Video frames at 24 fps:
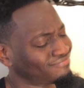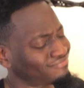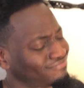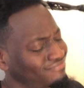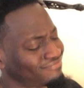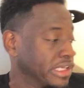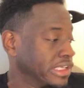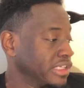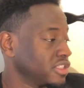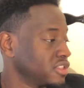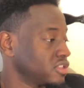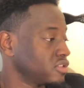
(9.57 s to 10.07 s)

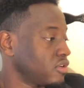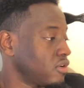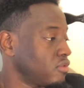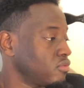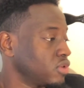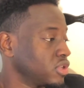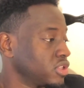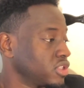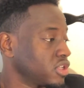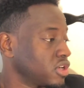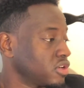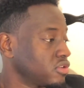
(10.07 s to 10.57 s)
So I wanted to
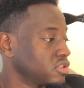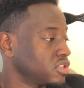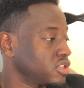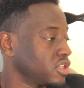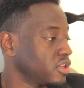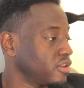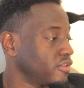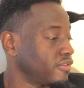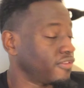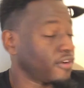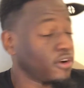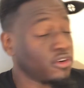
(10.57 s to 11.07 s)
go see The
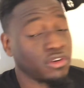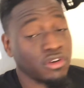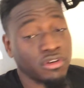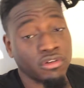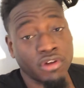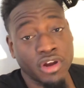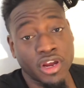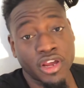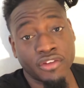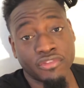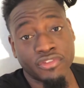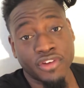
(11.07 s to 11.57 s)

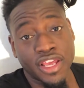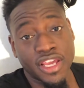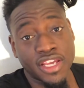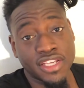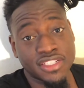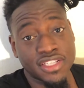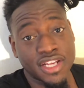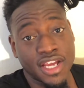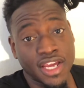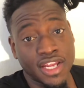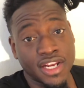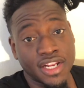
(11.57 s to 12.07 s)
Photograph last
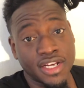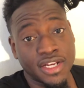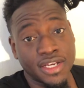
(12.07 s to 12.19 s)
night, and